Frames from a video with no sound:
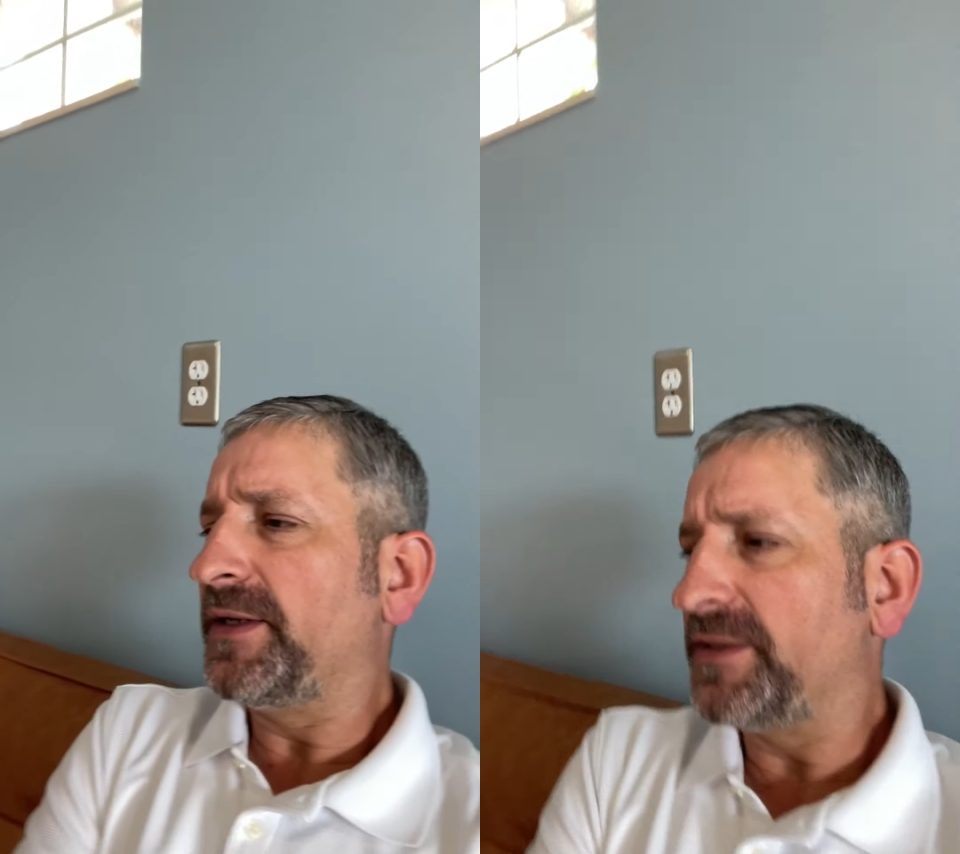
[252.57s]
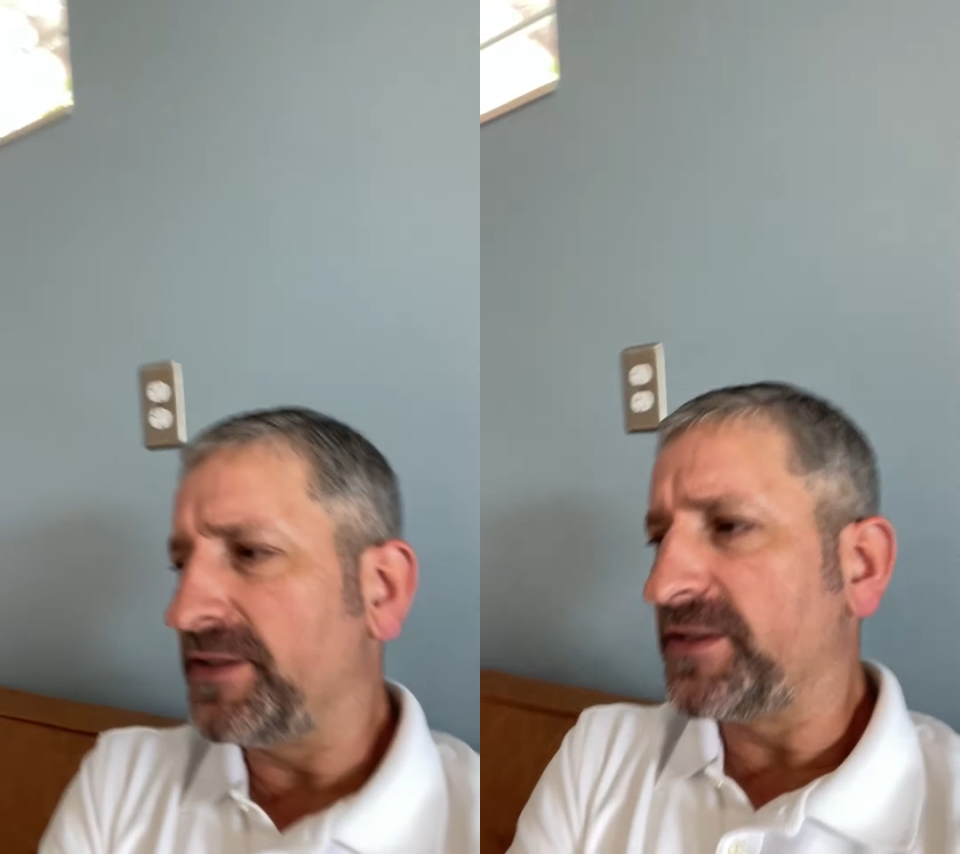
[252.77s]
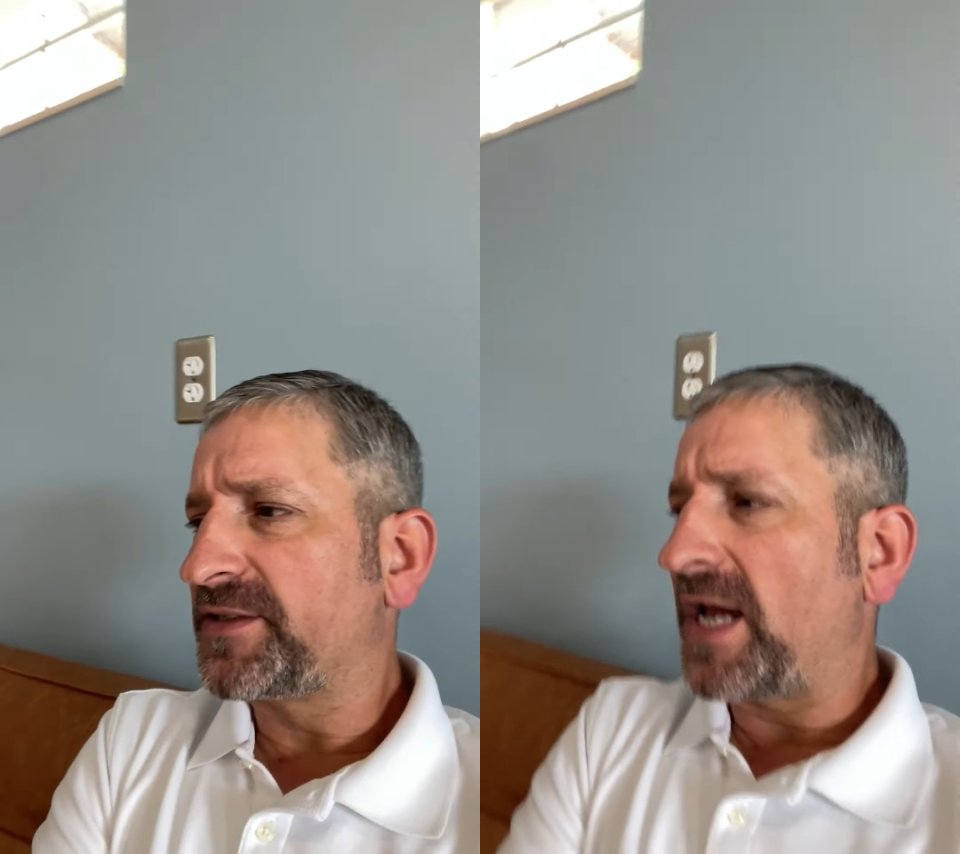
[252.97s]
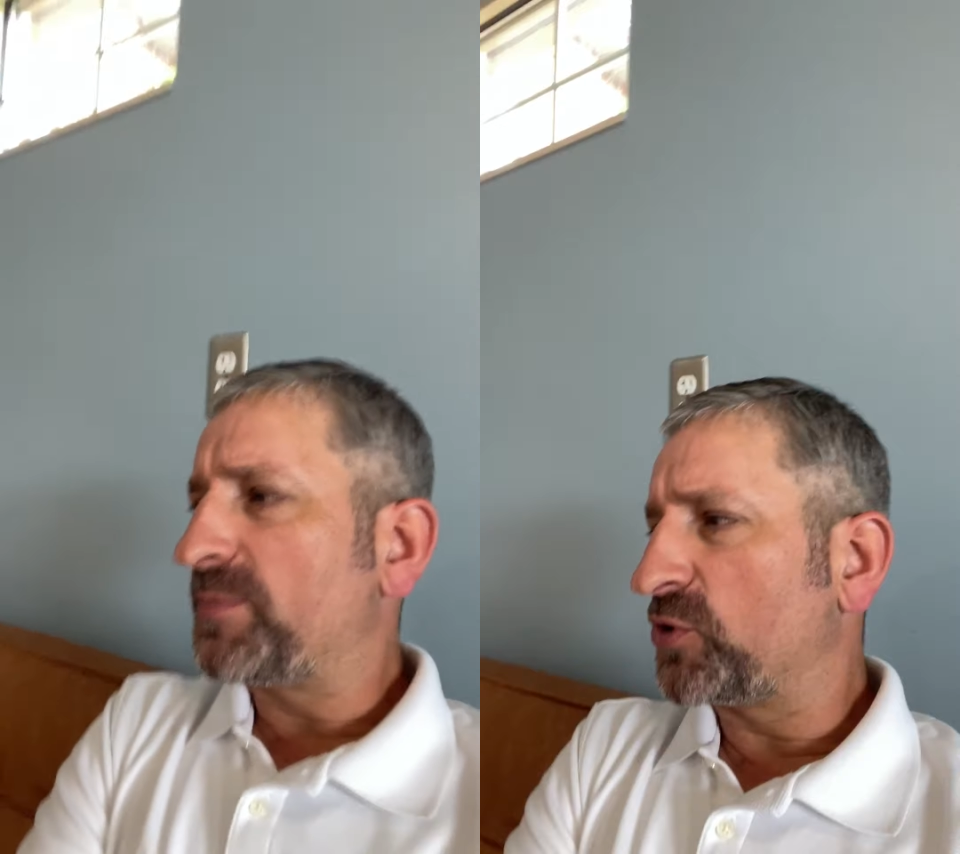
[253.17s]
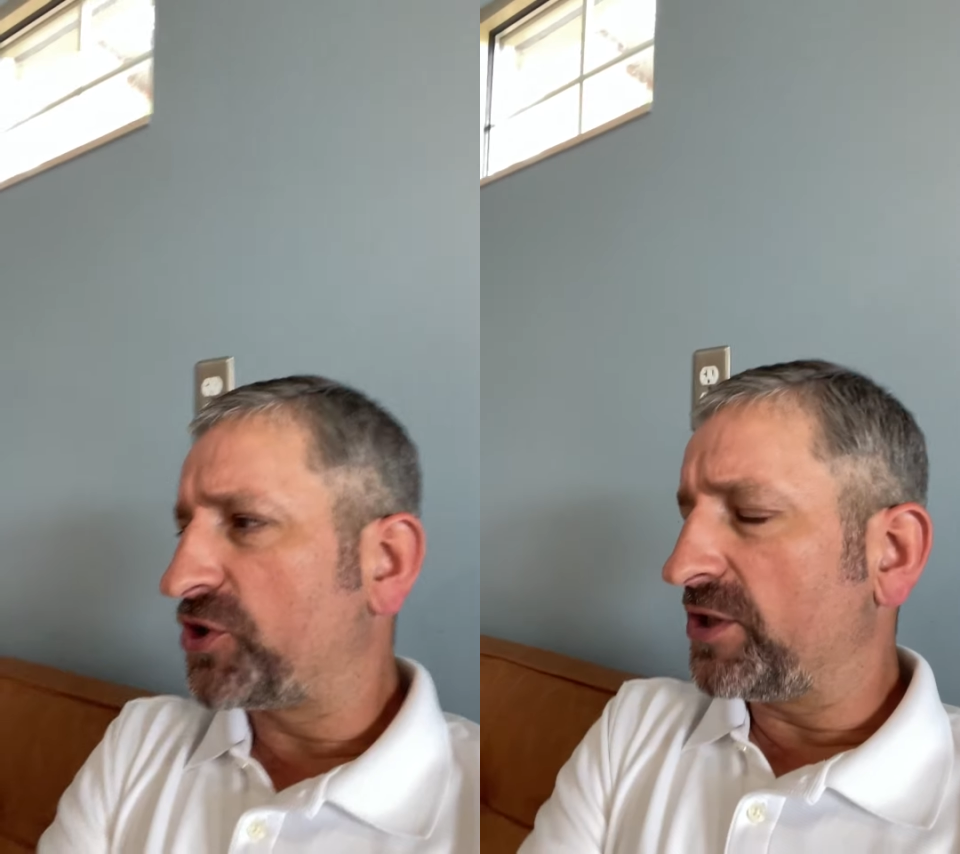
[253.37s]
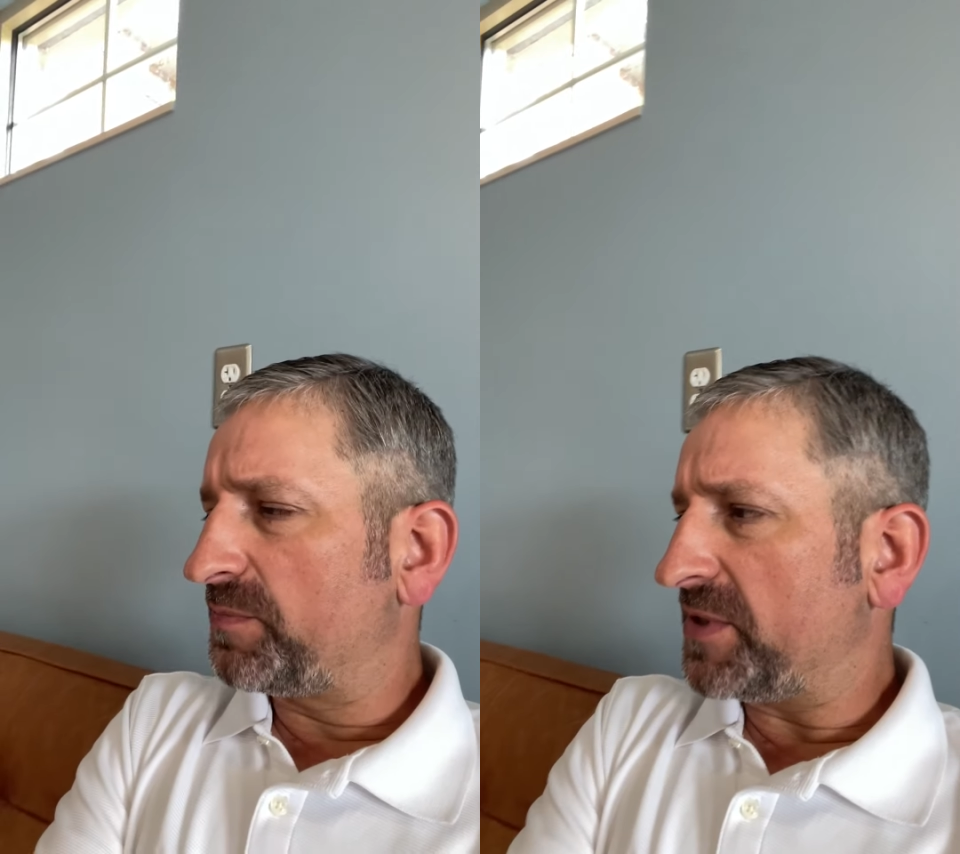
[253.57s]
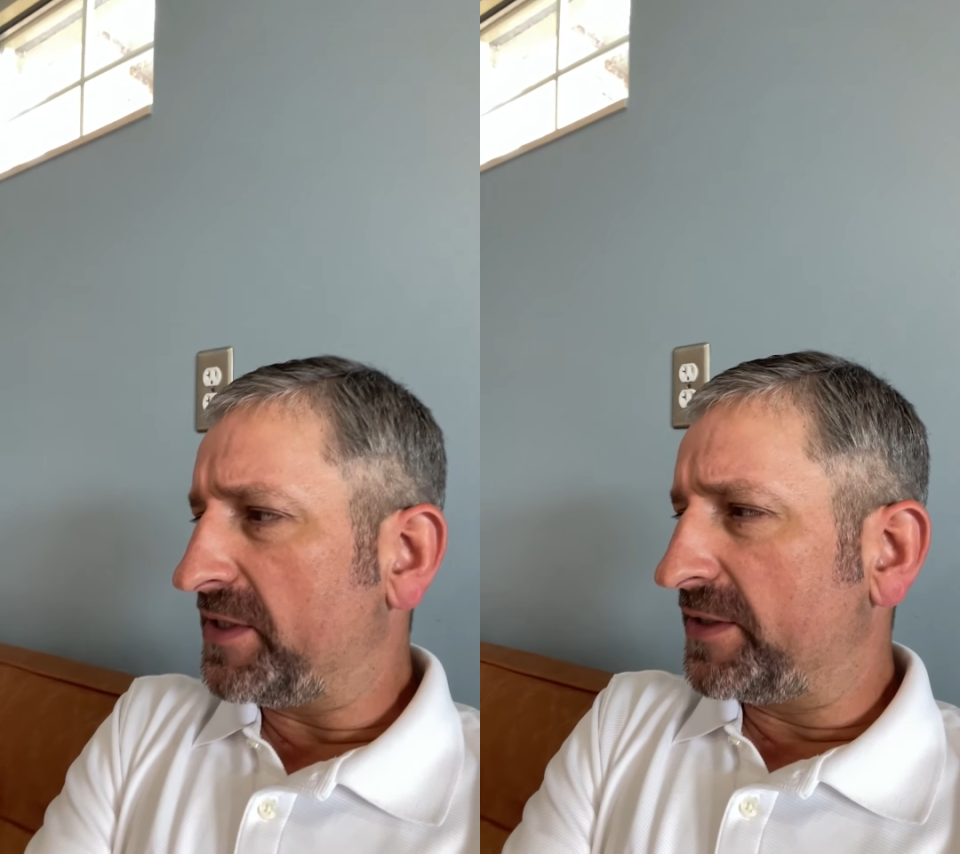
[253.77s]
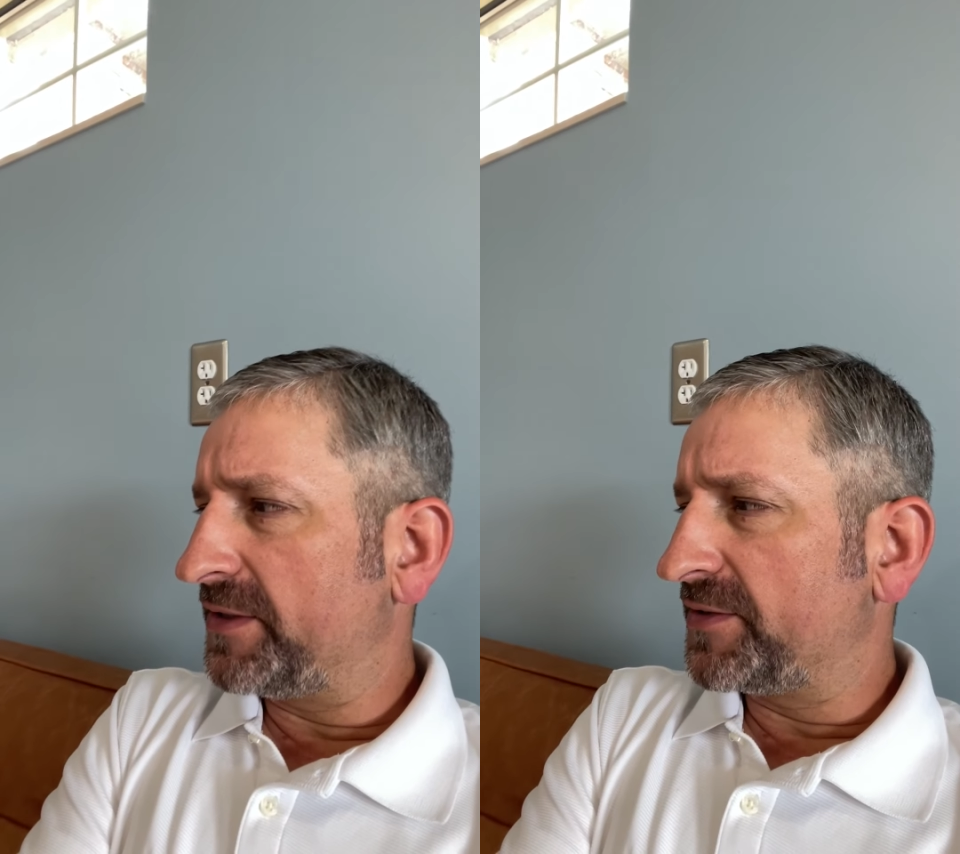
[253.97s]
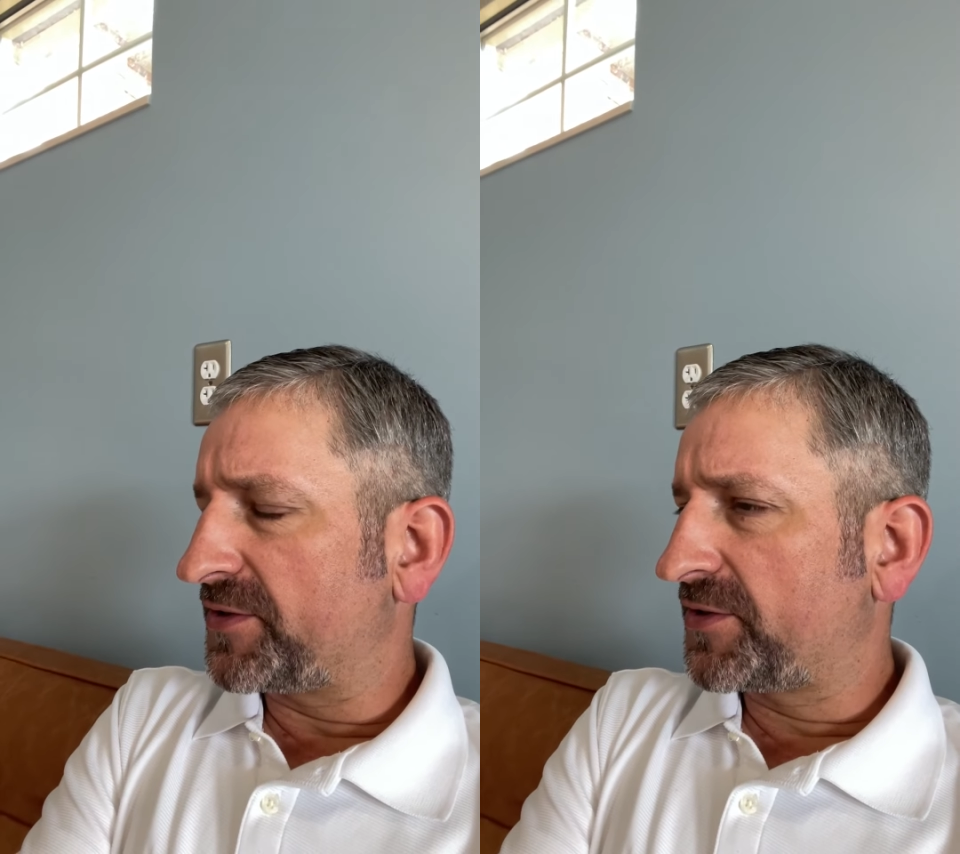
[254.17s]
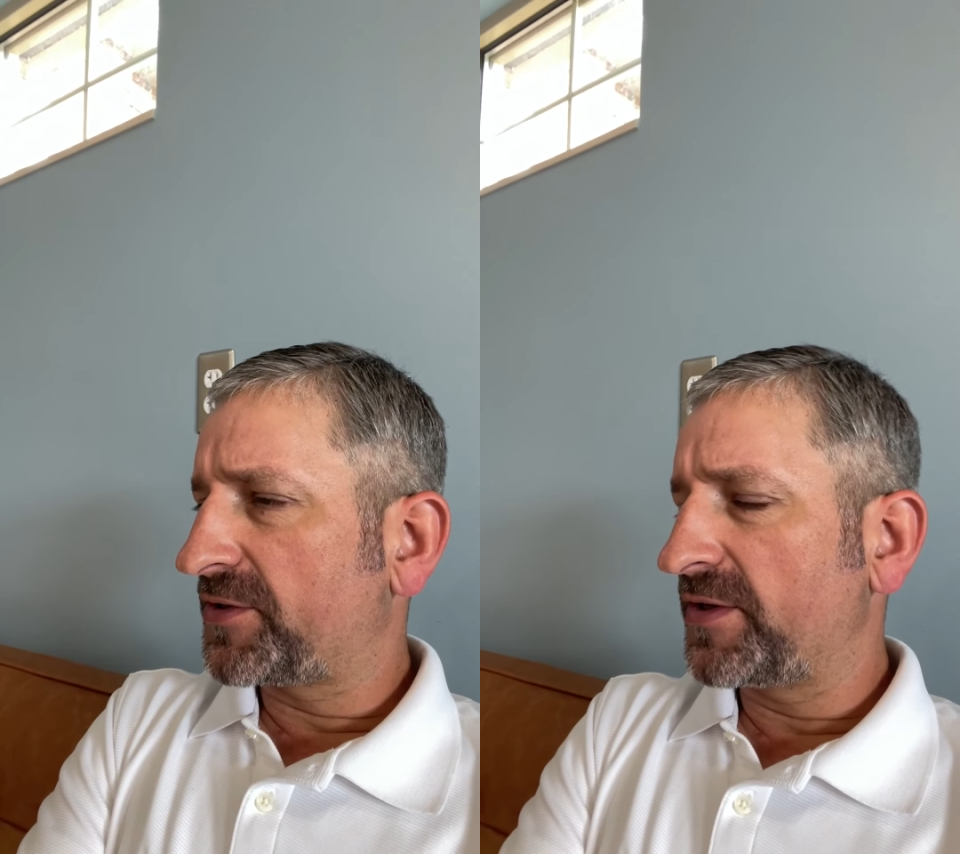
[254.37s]
discipleship
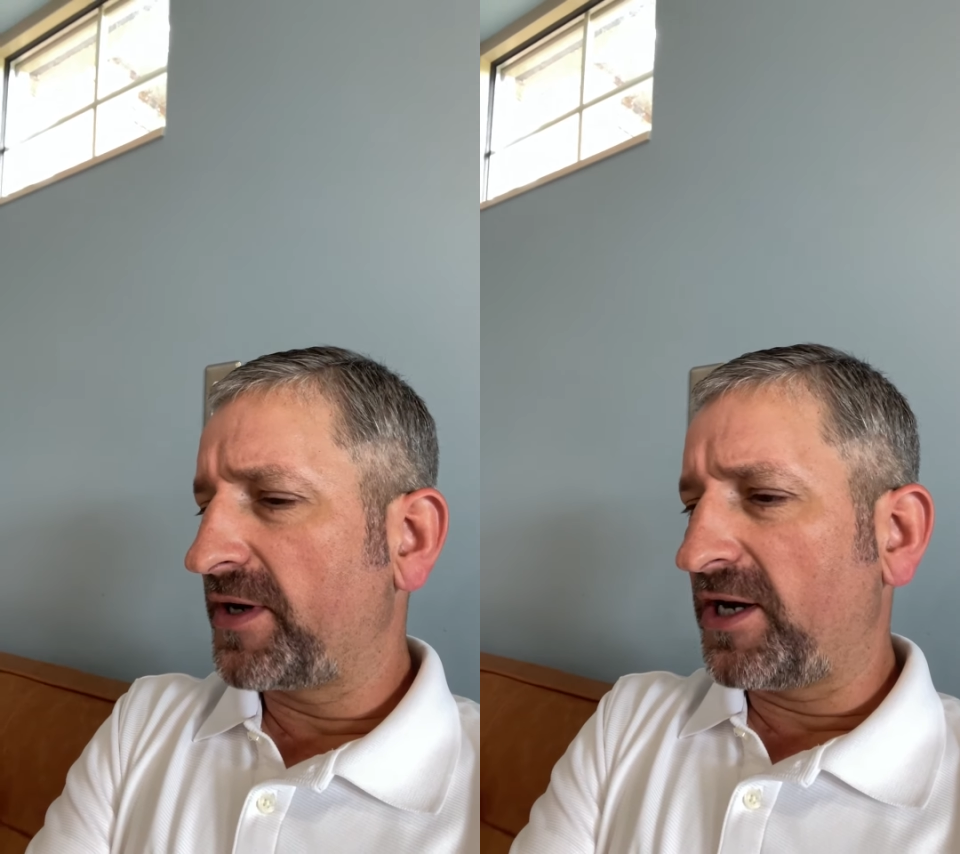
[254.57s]
is,